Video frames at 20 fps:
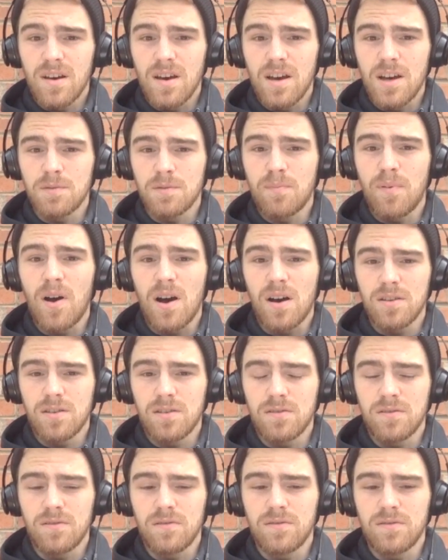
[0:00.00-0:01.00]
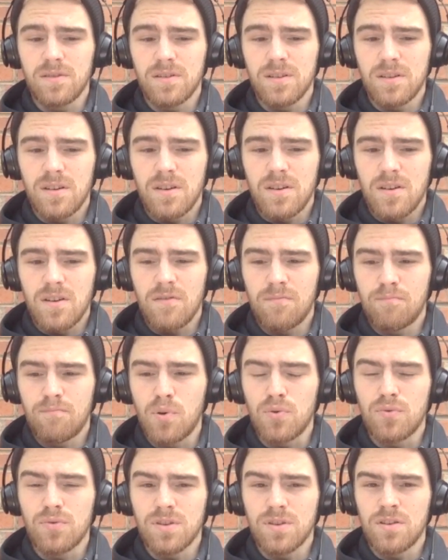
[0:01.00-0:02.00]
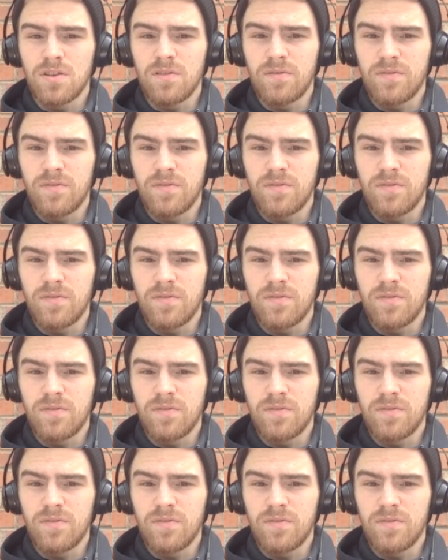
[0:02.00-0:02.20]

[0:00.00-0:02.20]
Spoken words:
as part of boosting the